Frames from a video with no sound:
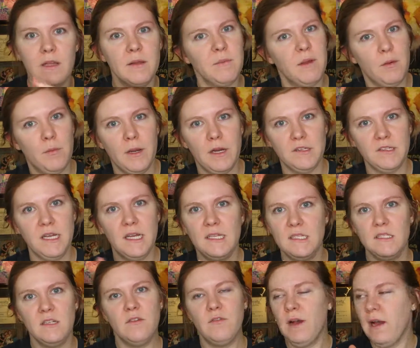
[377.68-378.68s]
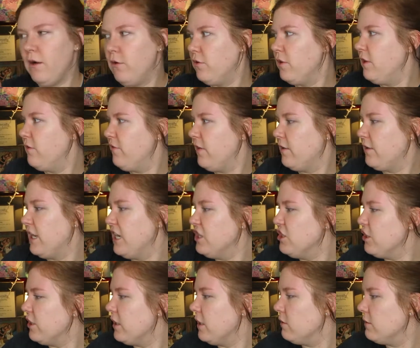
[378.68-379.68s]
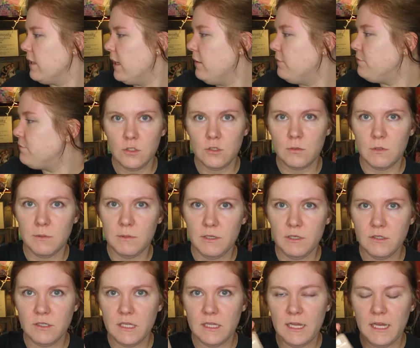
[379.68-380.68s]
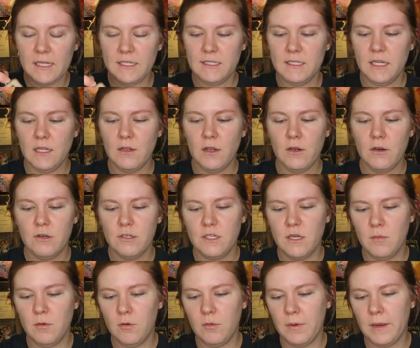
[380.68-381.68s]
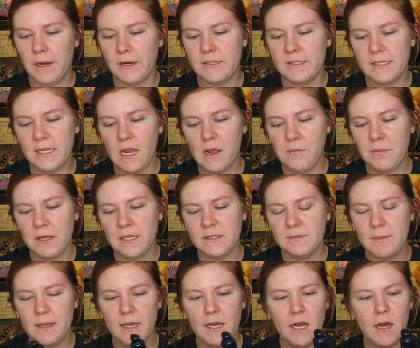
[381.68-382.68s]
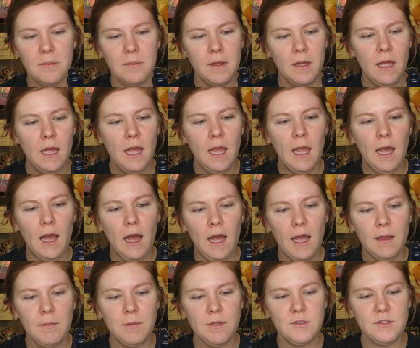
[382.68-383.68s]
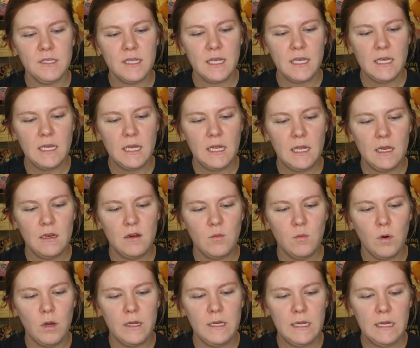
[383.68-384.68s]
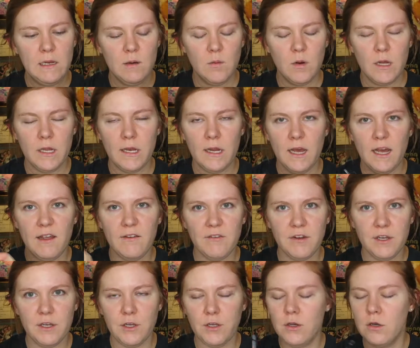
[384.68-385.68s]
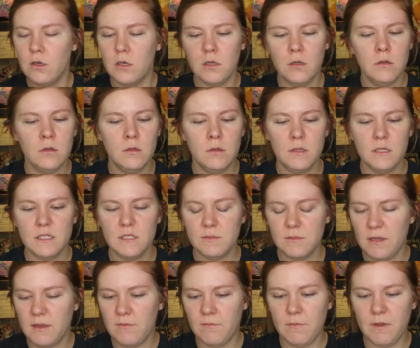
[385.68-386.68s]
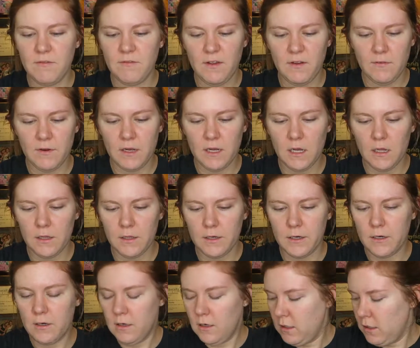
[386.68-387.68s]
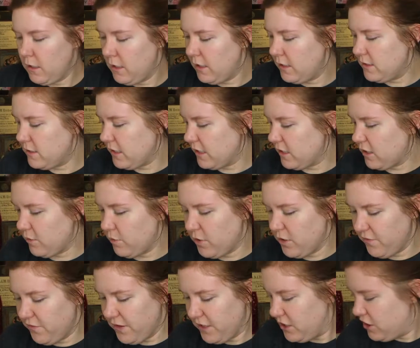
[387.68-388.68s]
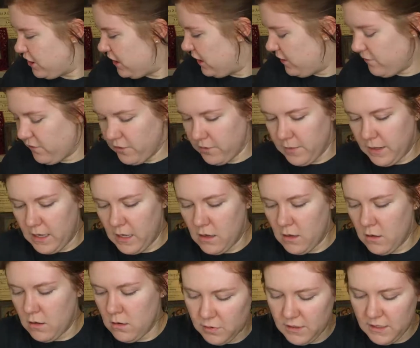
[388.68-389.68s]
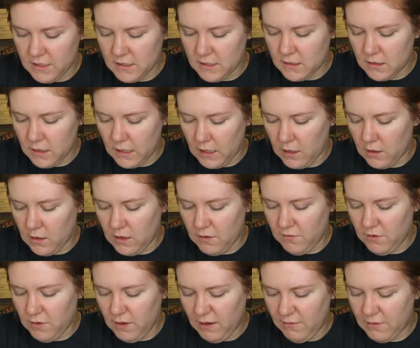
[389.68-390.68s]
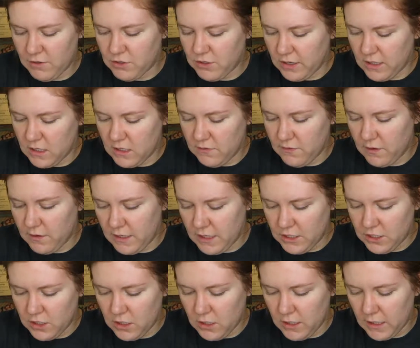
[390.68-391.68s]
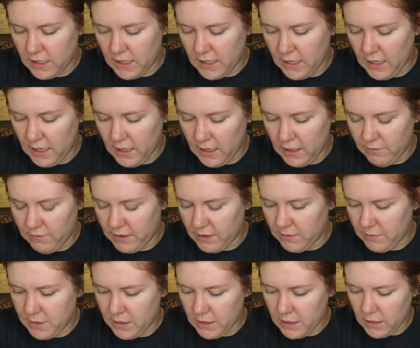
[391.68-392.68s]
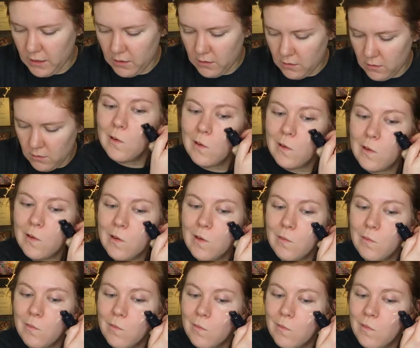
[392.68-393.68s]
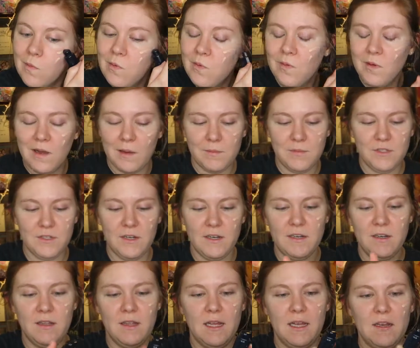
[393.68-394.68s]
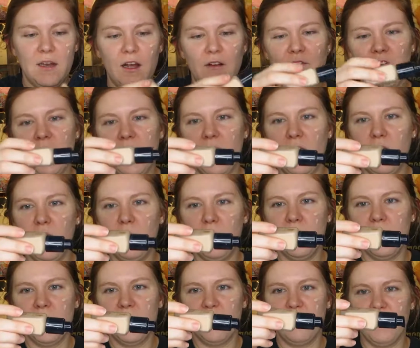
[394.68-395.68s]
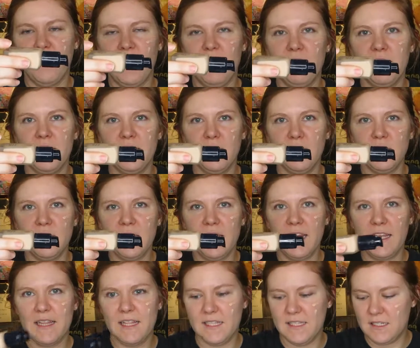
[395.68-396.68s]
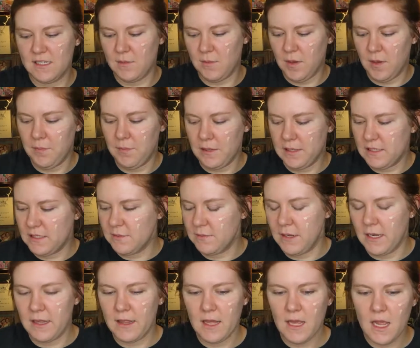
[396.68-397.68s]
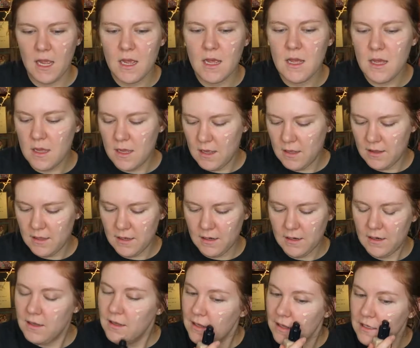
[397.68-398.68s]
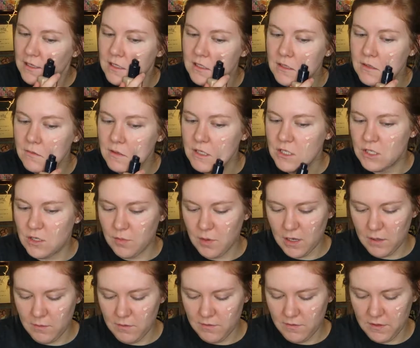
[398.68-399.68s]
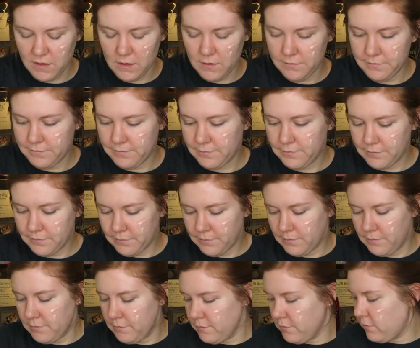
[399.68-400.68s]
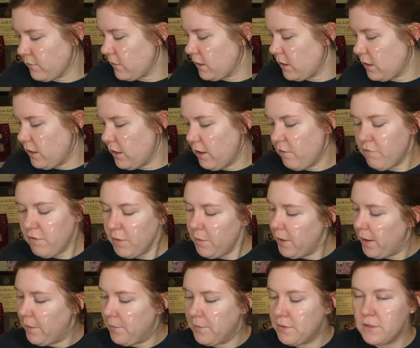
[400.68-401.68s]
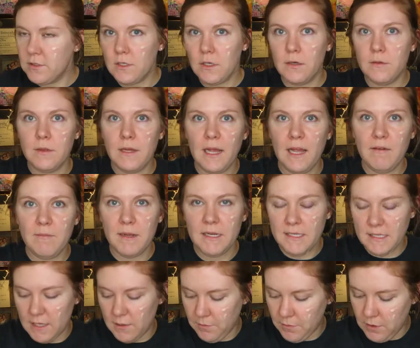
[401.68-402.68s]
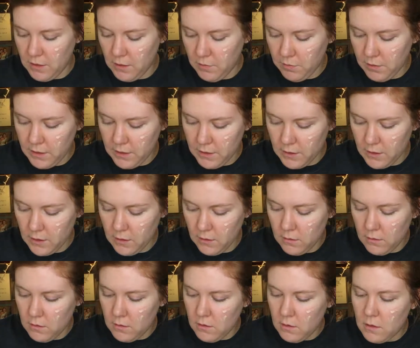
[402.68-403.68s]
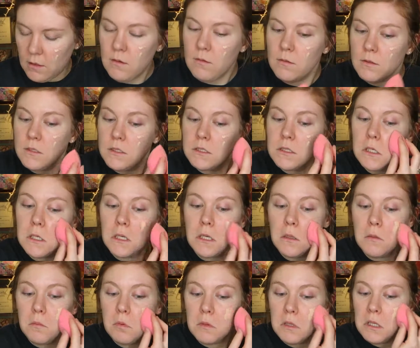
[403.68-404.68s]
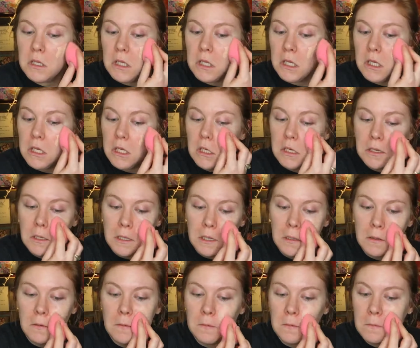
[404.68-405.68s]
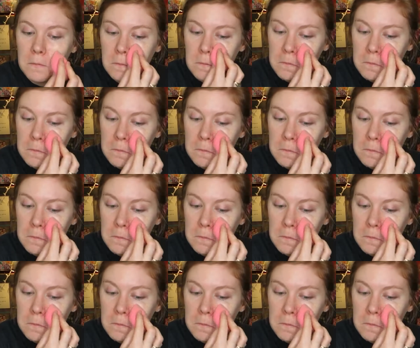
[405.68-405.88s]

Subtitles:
my wear test of how the foundation held up. So I'm gonna be using the Estee Lauder Double Wear Stay in Place Makeup. I'm using it in 1-in-1 Ivory Nude. This is my favorite color. It's like the perfect shade for me. Please, like, if you haven't tried this foundation, like, I highly recommend it. I'm starting to like not run out, but like if I have it tilted like this to pump into my thing, then it doesn't reach the bottom of the pump. So I have my damp beauty blender. I'm just gonna blend it out.